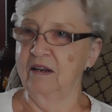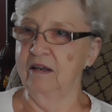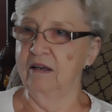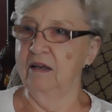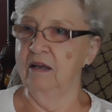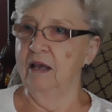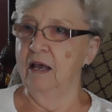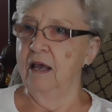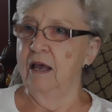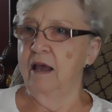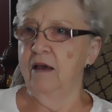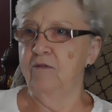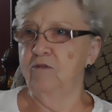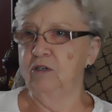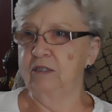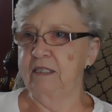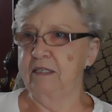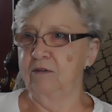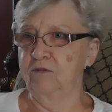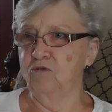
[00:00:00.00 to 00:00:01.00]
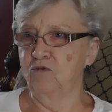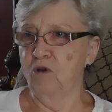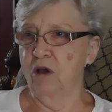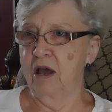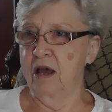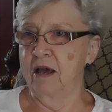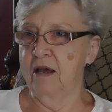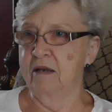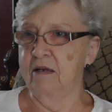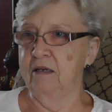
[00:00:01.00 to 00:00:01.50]
of, it wasn't
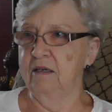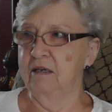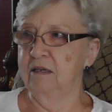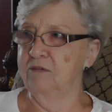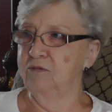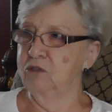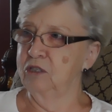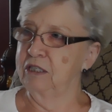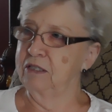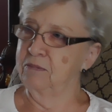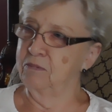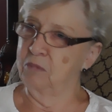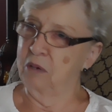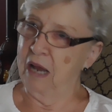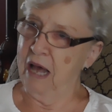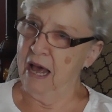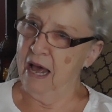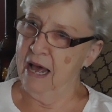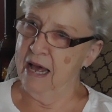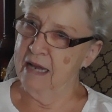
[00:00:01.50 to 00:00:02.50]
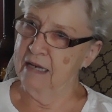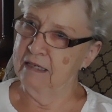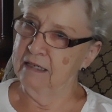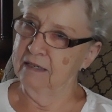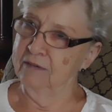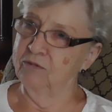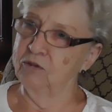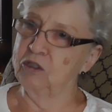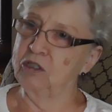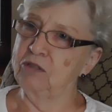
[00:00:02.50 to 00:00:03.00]
red and it wasn't blonde.
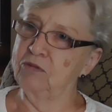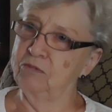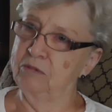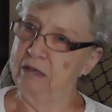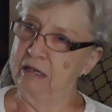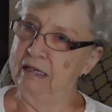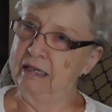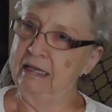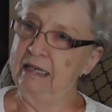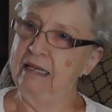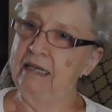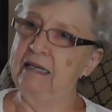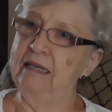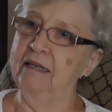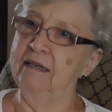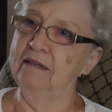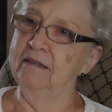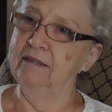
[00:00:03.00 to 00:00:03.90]
It was really